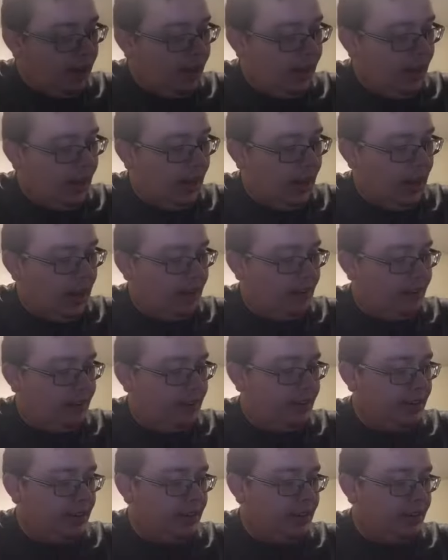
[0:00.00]

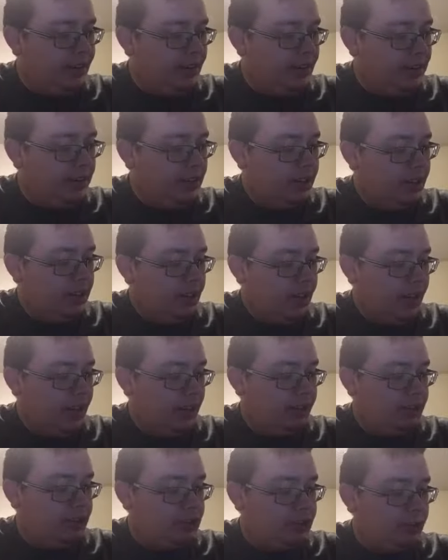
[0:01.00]
and
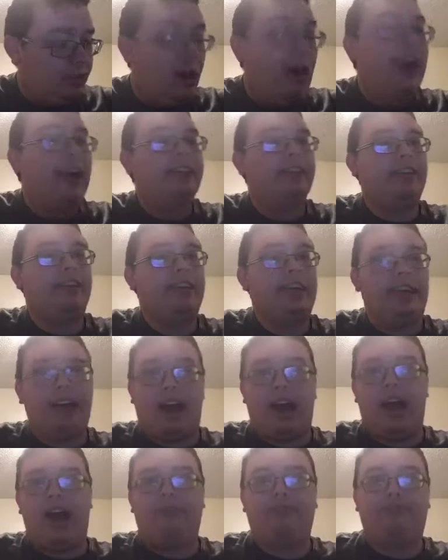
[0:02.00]
he's trying to get
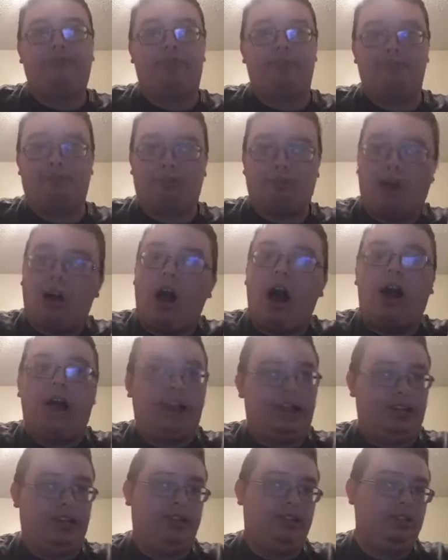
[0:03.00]
after Barack
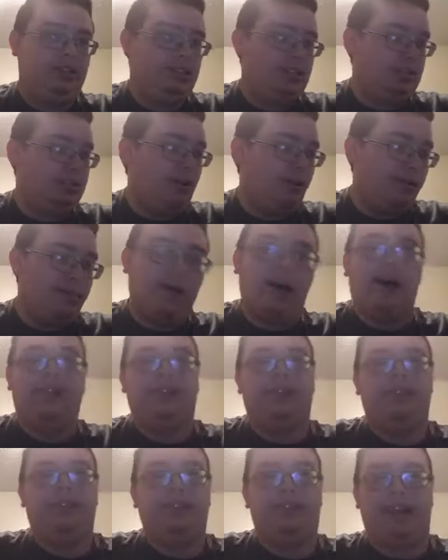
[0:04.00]

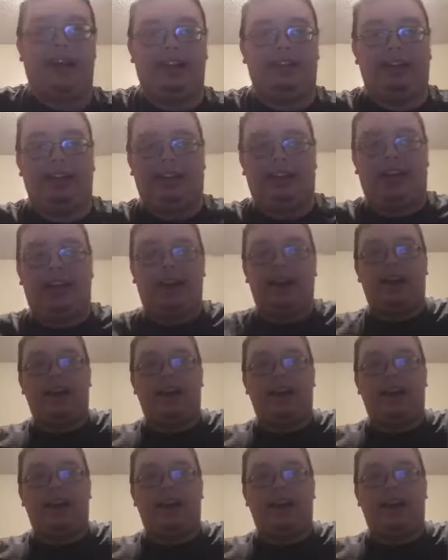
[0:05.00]
Obama, okay? Like, he got